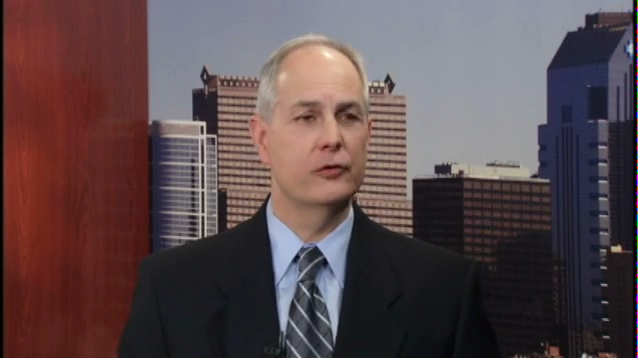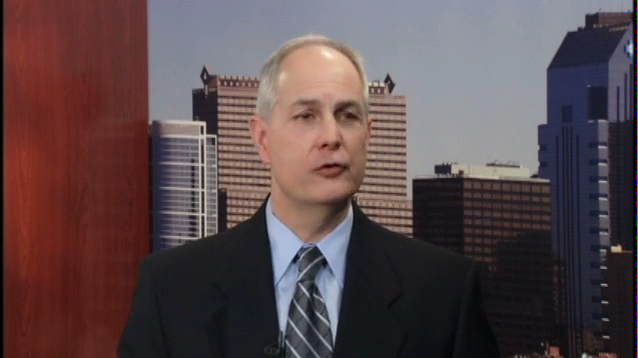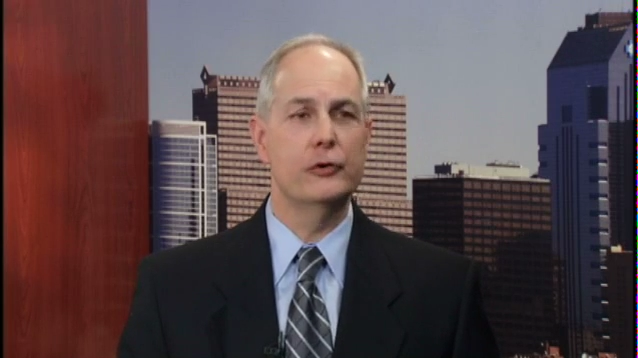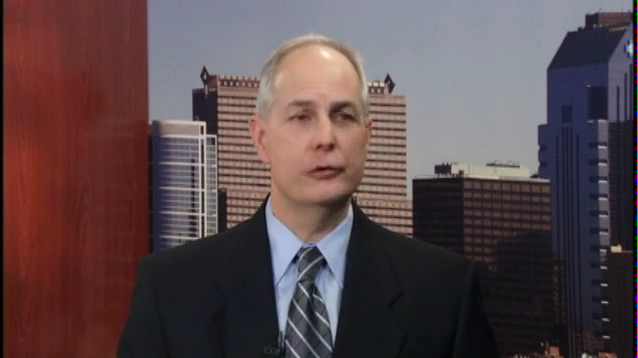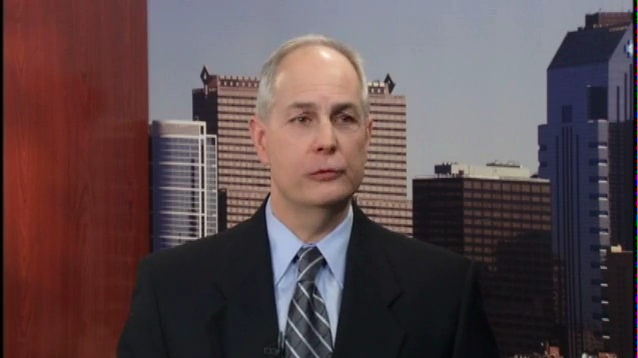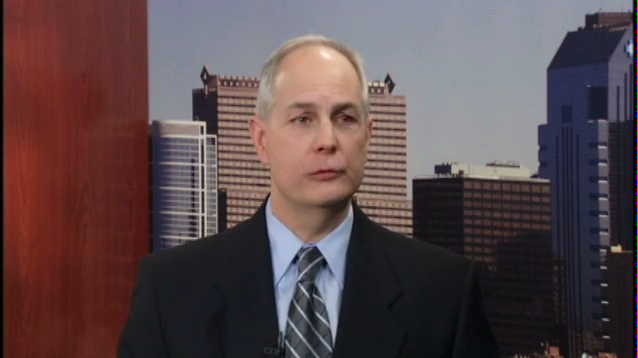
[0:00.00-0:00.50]

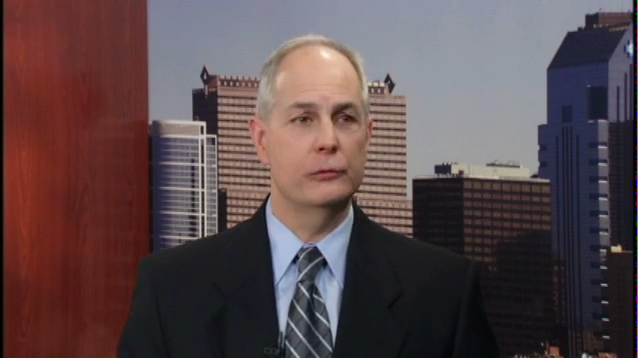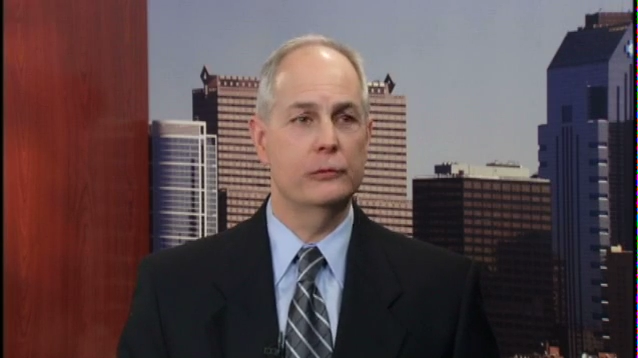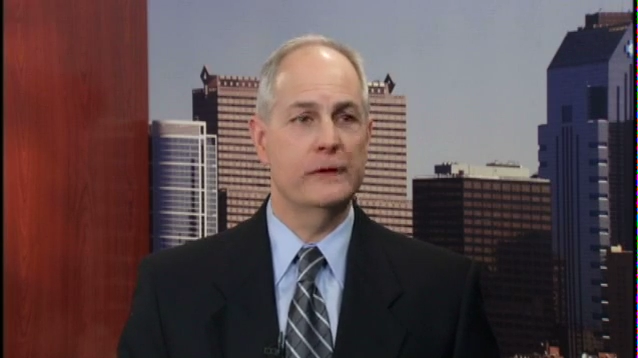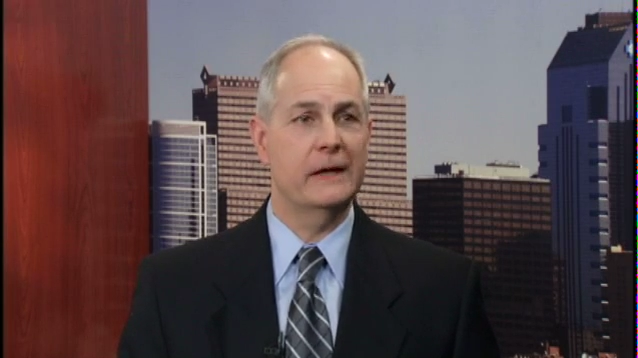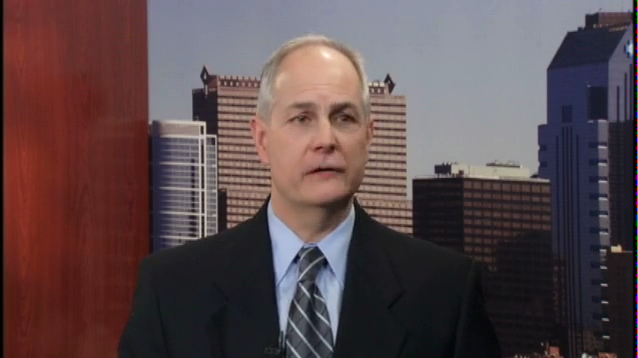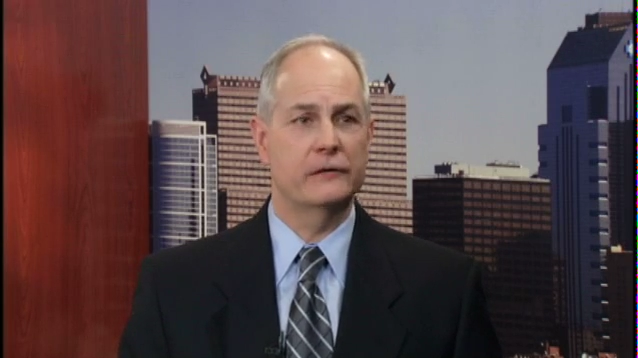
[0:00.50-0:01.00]
knew
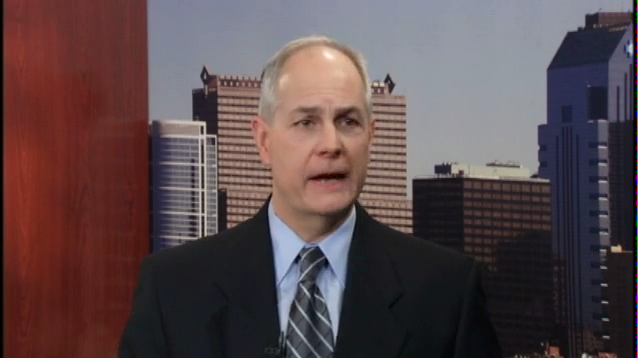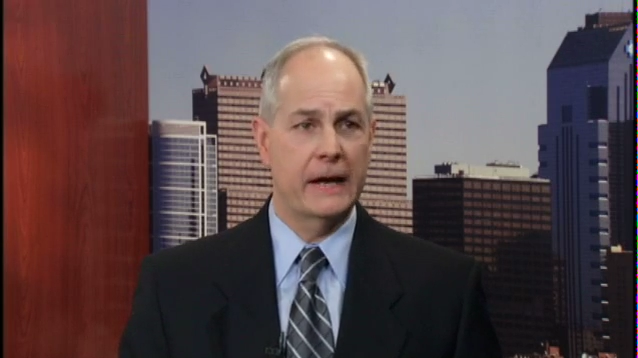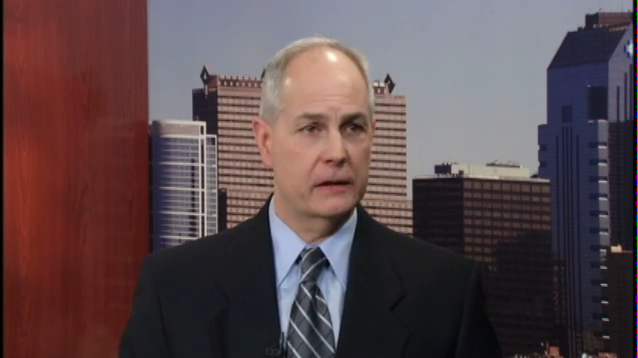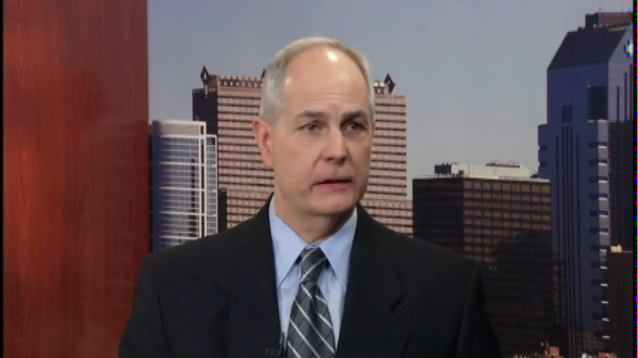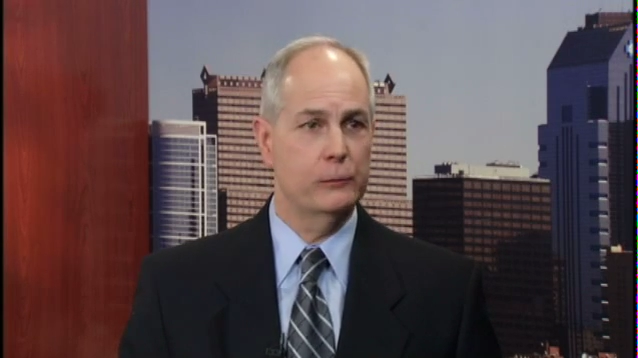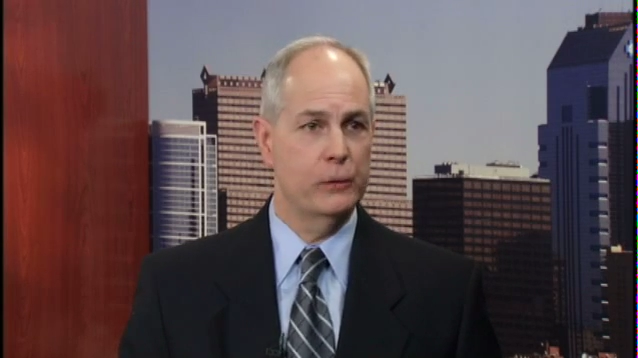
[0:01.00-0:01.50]

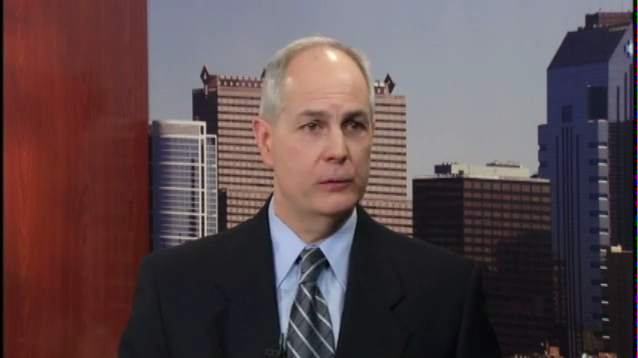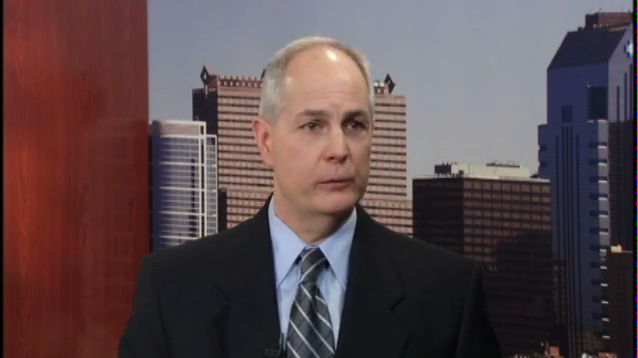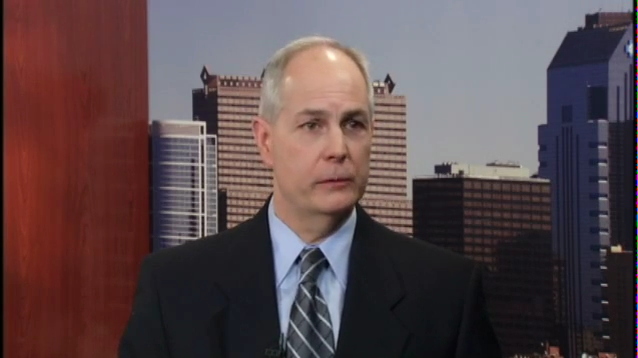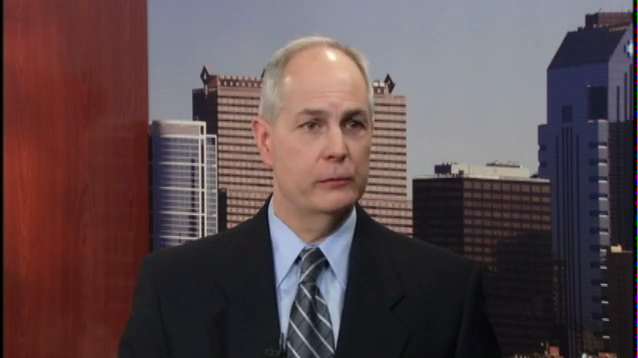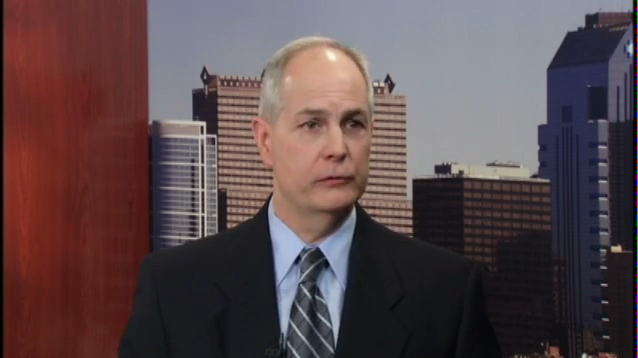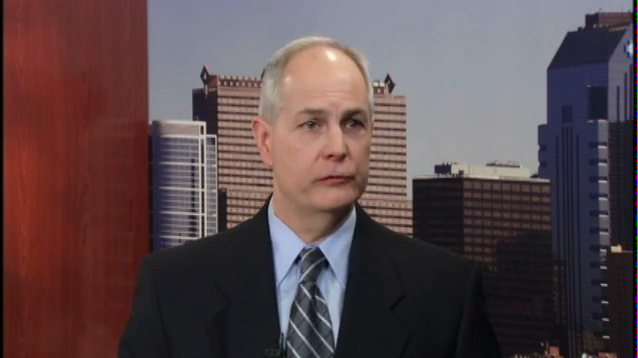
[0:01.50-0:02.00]
exactly what
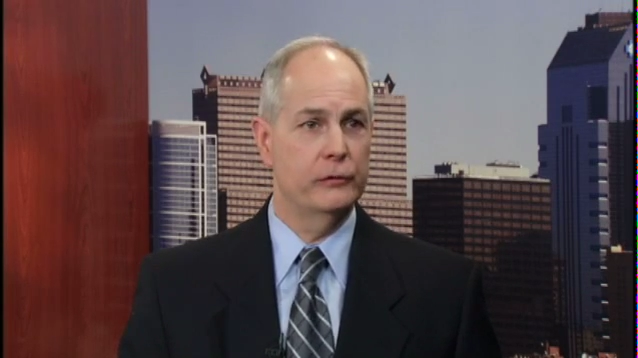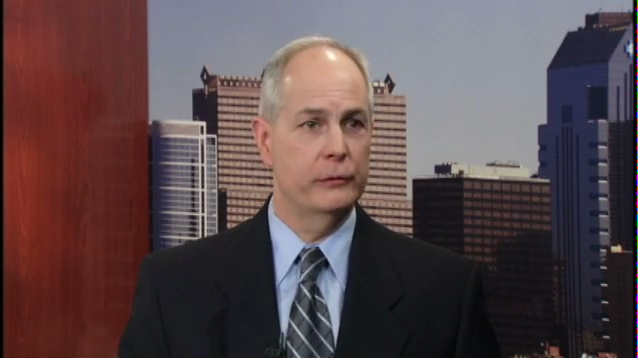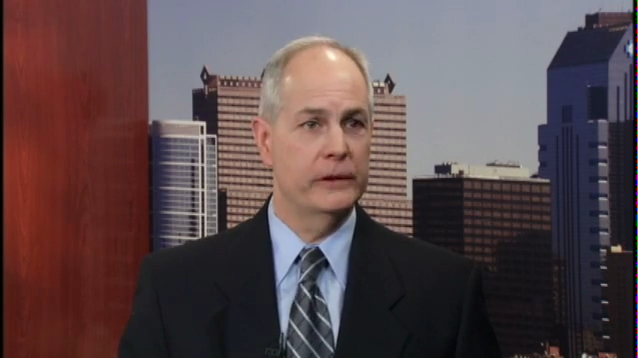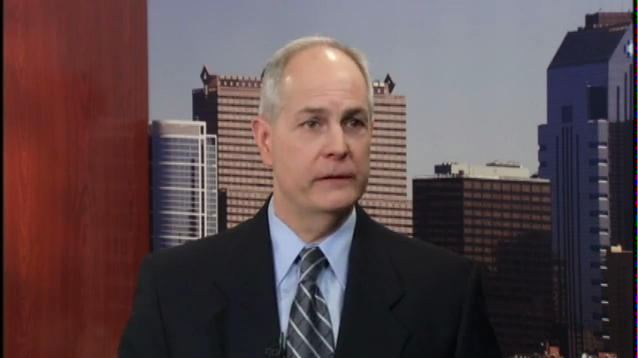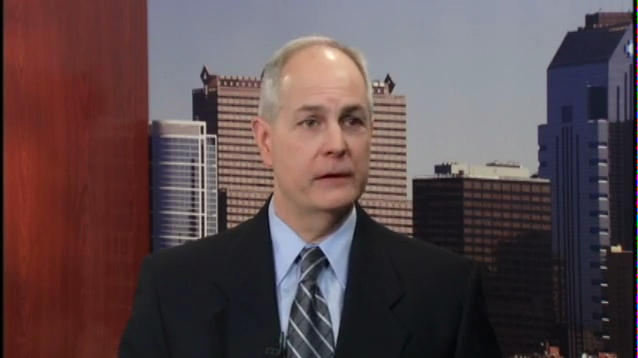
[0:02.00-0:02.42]
we were doing.